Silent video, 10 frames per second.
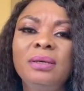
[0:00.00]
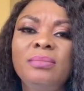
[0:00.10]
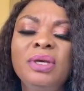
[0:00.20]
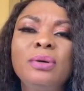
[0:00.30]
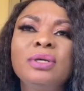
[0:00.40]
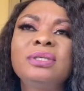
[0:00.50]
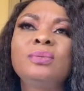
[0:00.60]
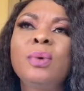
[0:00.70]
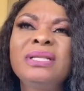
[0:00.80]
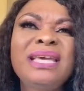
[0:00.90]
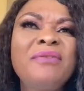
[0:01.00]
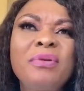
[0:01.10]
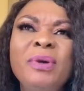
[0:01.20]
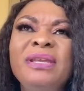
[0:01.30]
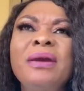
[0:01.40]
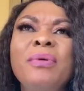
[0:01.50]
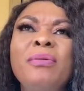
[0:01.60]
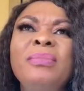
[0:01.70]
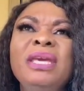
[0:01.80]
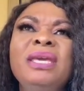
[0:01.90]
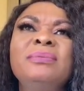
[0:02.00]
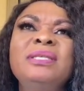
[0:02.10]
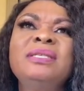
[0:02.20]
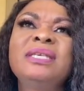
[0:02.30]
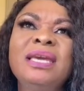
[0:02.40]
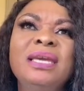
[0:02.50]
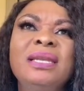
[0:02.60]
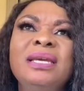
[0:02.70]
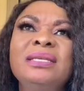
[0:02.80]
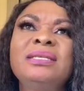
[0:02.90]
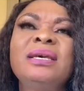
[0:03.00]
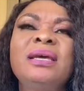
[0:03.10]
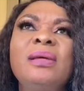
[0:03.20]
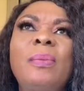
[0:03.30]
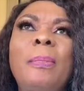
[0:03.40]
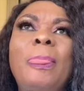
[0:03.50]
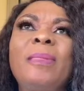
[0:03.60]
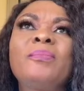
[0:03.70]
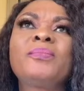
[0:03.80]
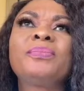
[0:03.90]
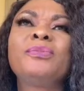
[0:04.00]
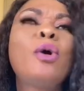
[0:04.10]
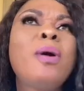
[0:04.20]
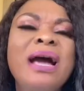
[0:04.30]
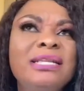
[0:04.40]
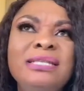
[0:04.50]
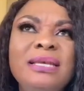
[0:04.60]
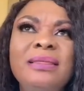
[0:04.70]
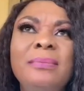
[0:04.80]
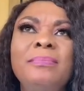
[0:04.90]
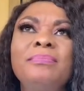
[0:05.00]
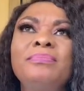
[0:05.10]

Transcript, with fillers: Because what everybody around me keeps saying is don't answer them,